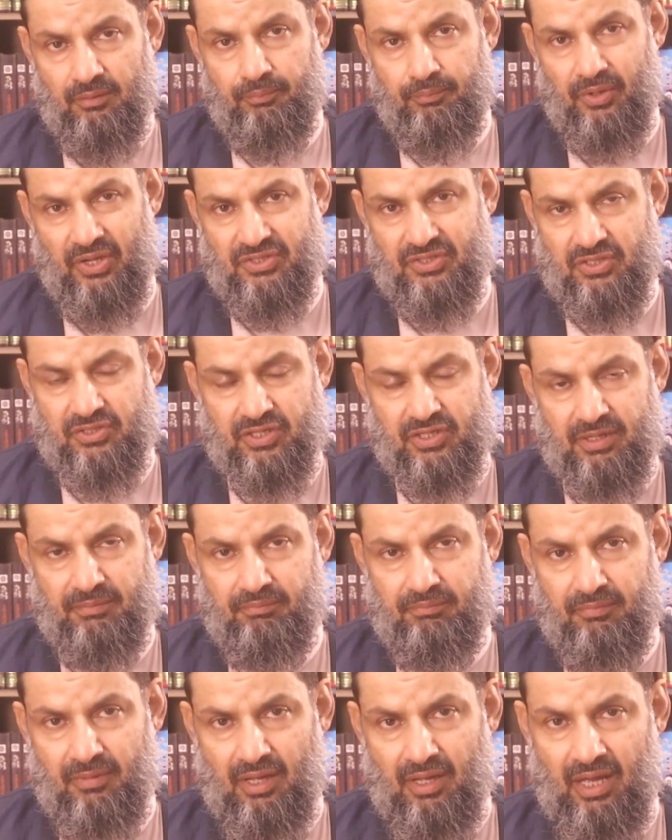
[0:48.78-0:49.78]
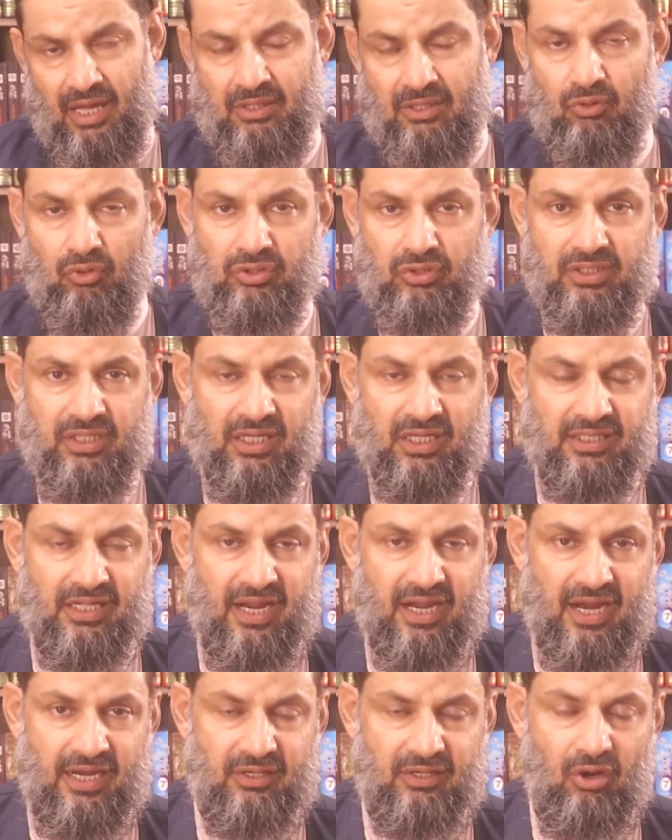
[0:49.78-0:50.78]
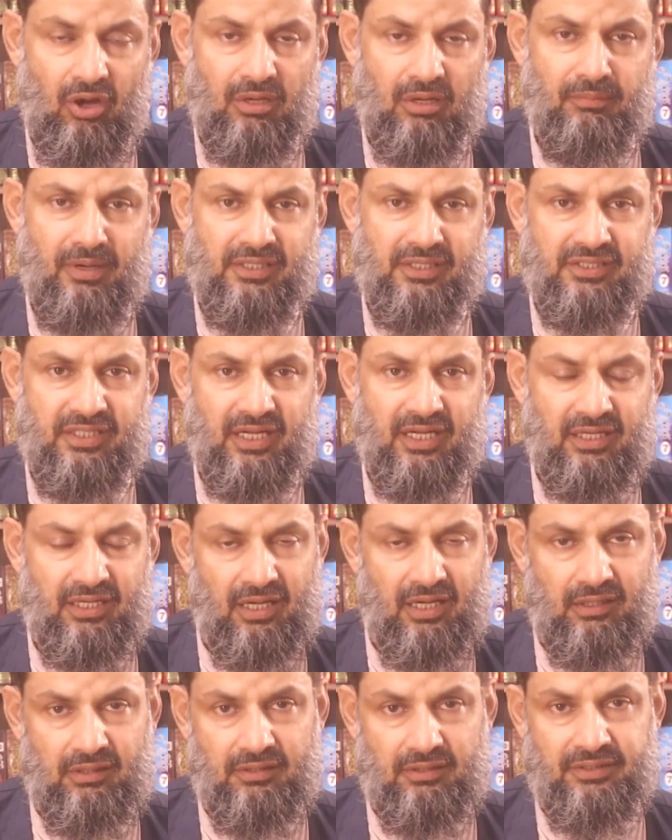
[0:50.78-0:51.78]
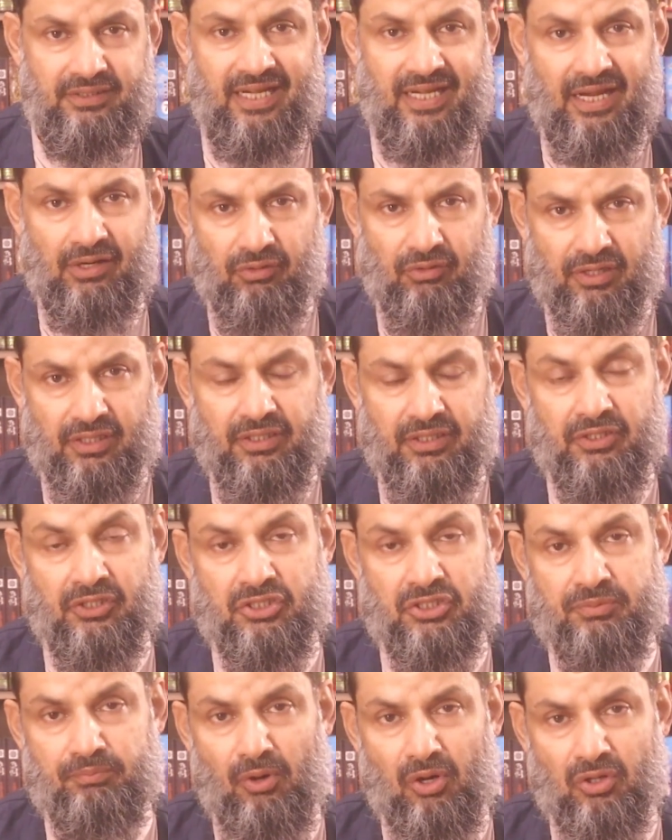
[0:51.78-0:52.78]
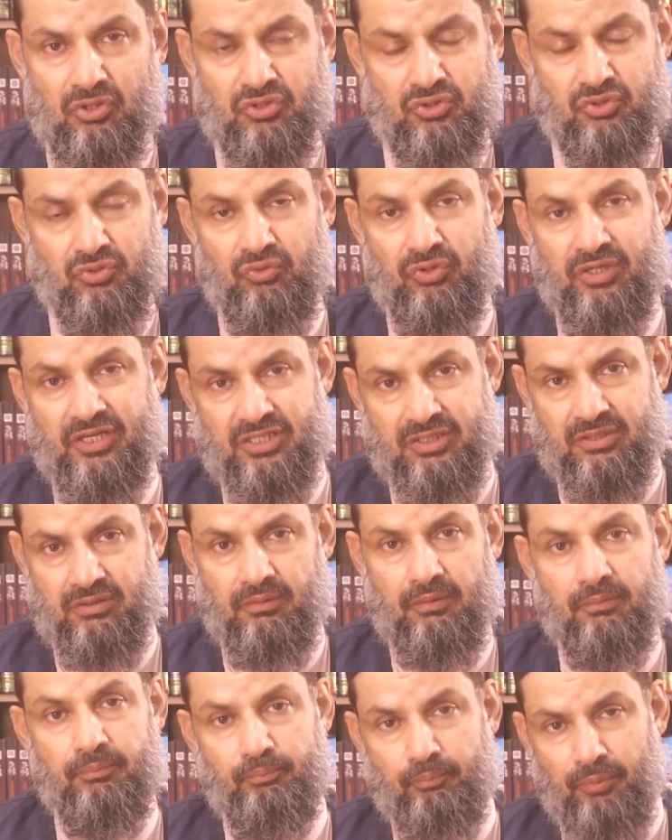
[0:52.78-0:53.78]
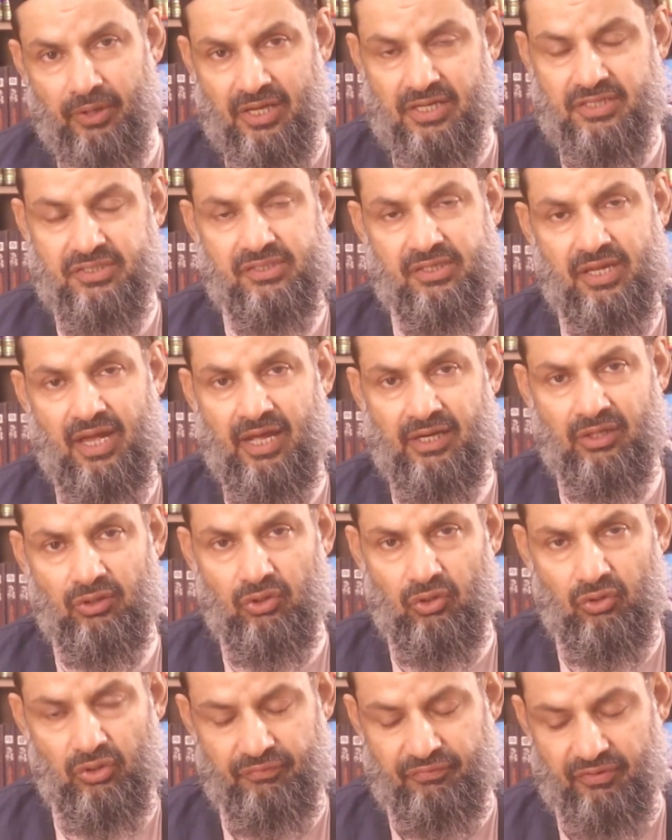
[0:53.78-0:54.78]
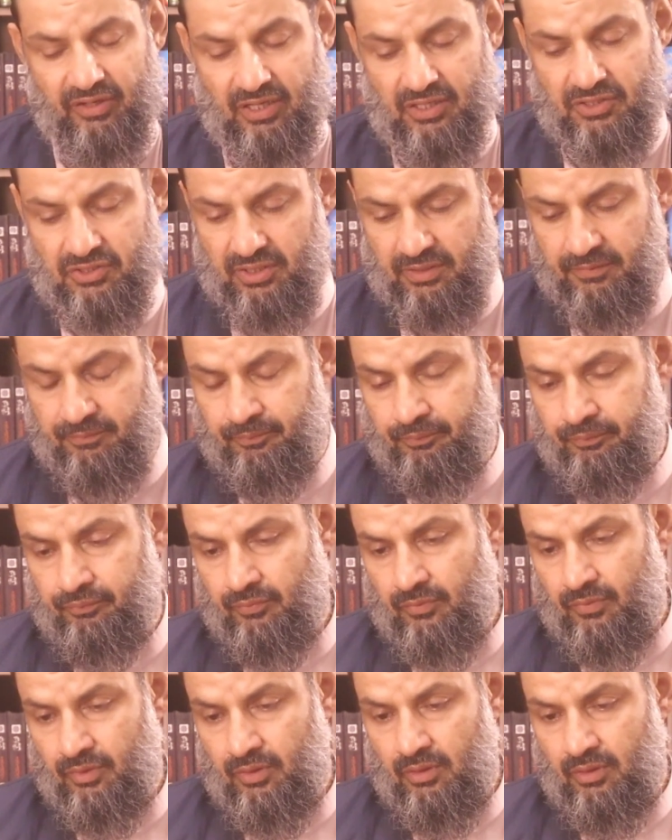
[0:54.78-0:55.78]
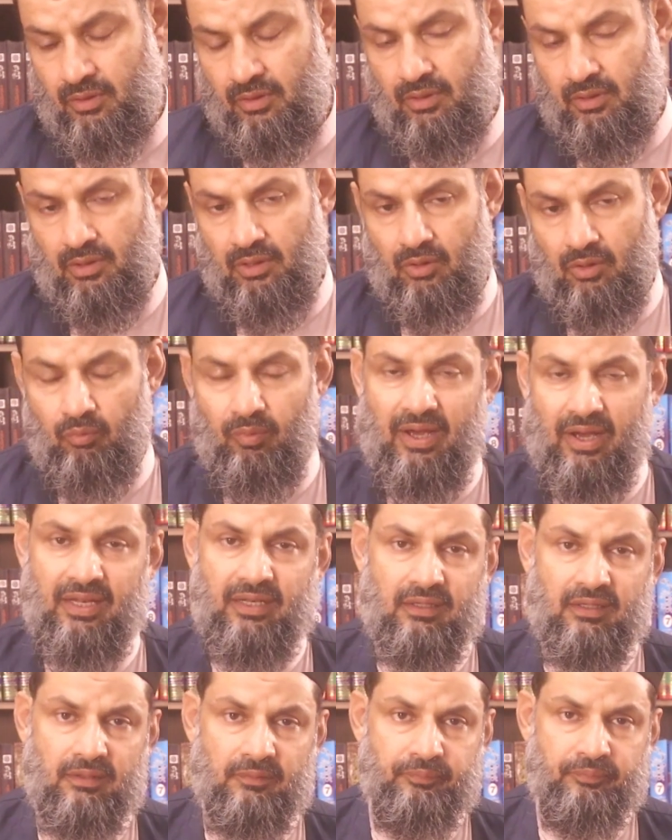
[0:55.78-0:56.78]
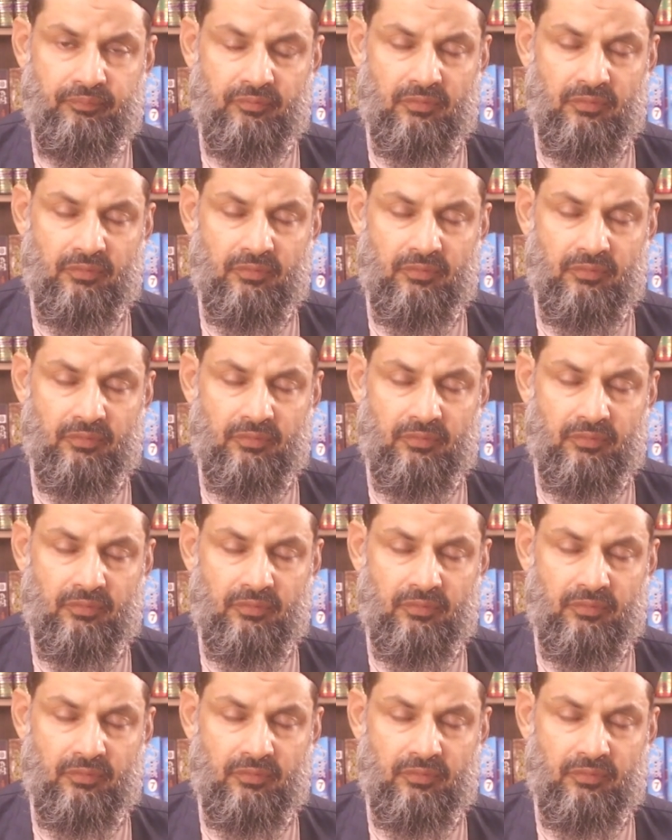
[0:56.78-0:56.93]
praises him, and on the other hand Almighty Allah directly responds to his praise and glorification. While